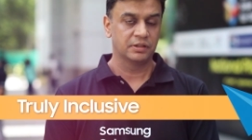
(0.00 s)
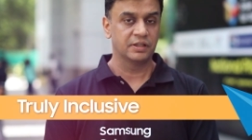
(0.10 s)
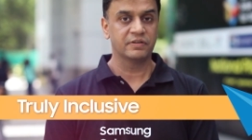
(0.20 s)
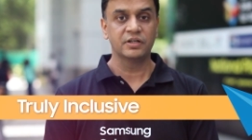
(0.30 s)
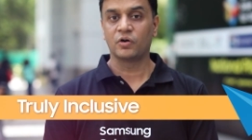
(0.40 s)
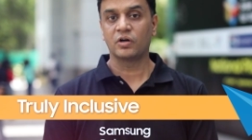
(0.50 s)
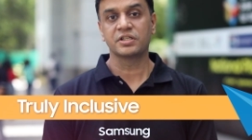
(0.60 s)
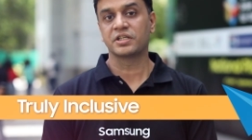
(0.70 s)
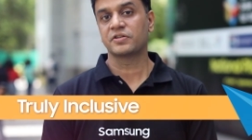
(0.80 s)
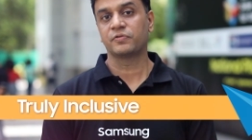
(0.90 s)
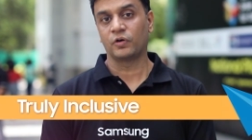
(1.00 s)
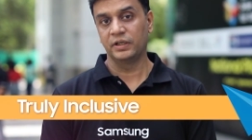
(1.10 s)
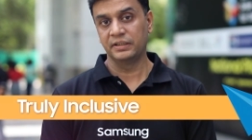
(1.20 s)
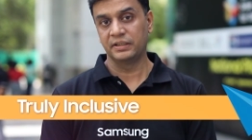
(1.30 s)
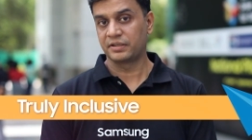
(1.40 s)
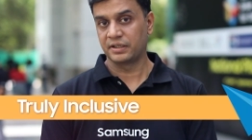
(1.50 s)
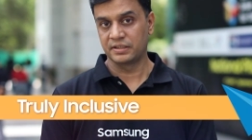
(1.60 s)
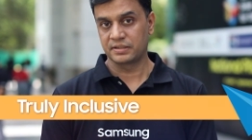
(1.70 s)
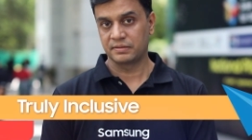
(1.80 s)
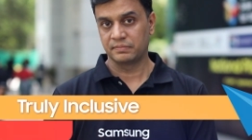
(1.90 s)
They were not just following the
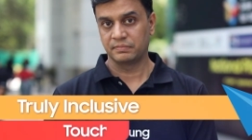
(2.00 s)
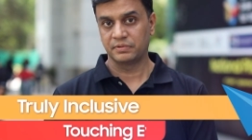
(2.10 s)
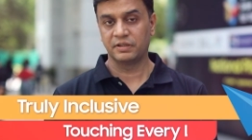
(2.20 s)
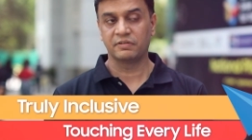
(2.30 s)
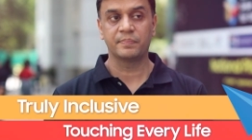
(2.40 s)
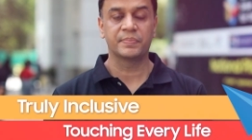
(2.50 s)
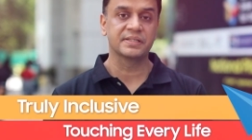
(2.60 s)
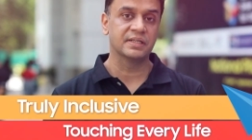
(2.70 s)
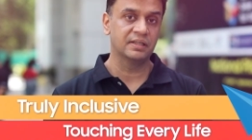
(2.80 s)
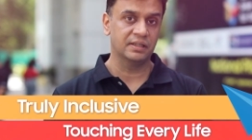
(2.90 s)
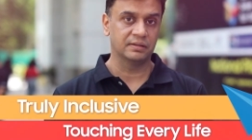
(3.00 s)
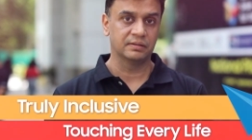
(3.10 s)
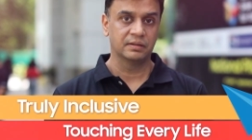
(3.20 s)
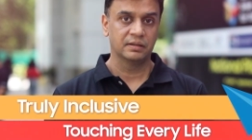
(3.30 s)
trends, they were presenting,